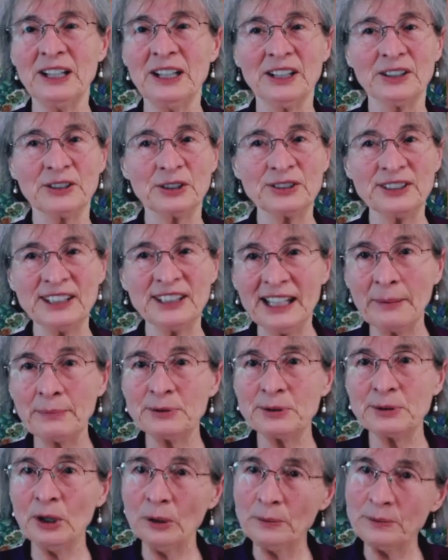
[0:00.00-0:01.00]
So they
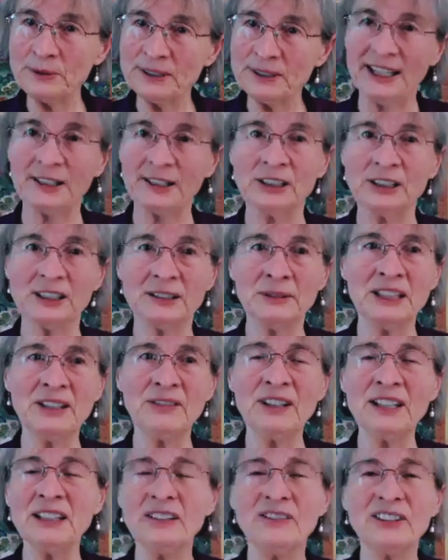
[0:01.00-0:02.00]
absorb that,
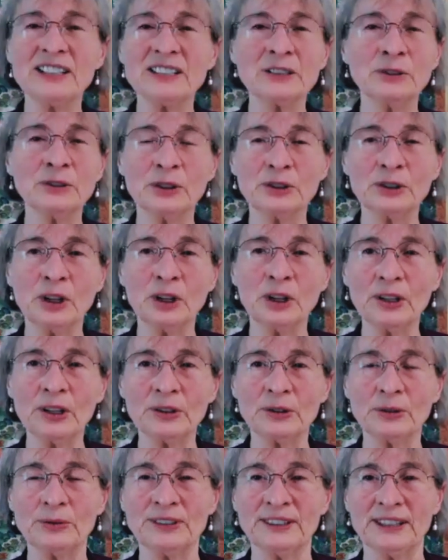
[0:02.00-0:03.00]
even if it's not talked
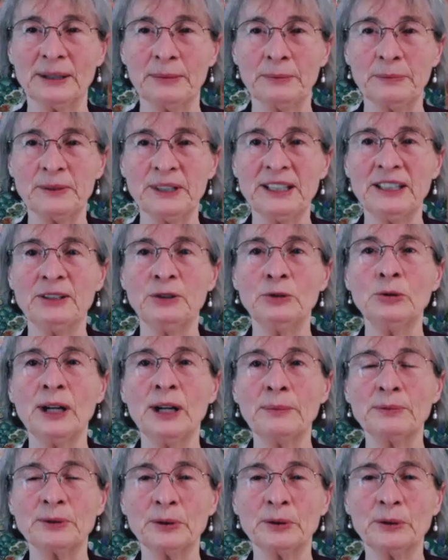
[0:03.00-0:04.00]
to them. They do
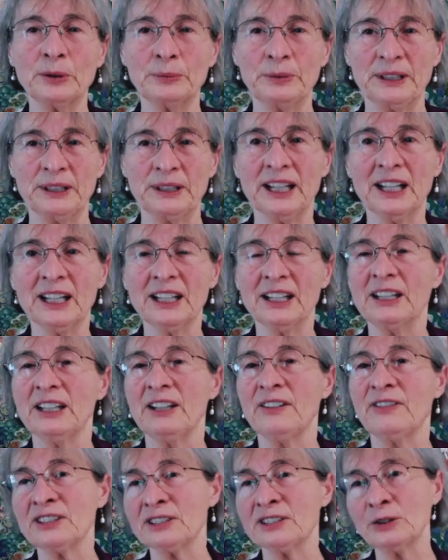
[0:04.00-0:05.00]
absorb it.
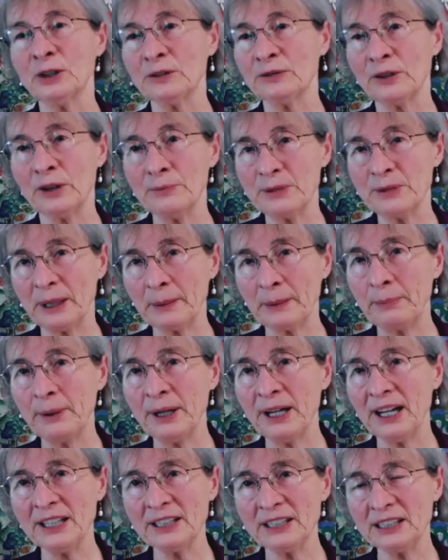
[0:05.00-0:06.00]
If it's not from their
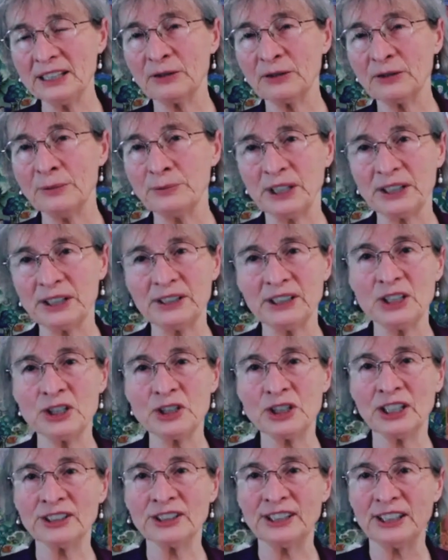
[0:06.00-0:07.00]
parents, it's from their
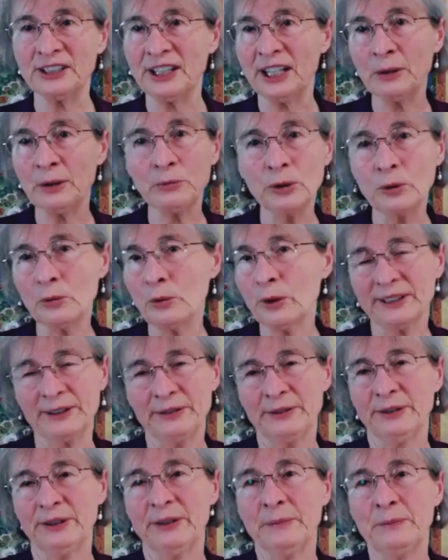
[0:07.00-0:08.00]
teacher, their neighbor,
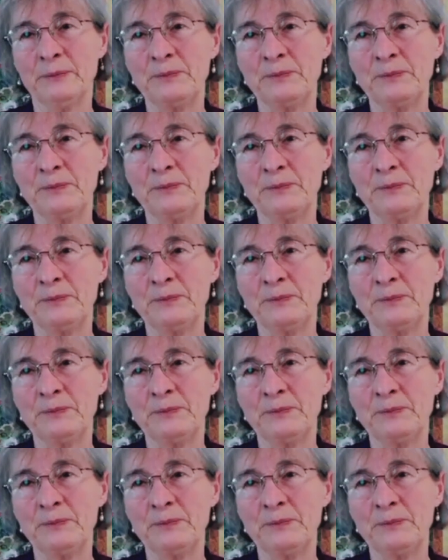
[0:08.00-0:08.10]
whatever.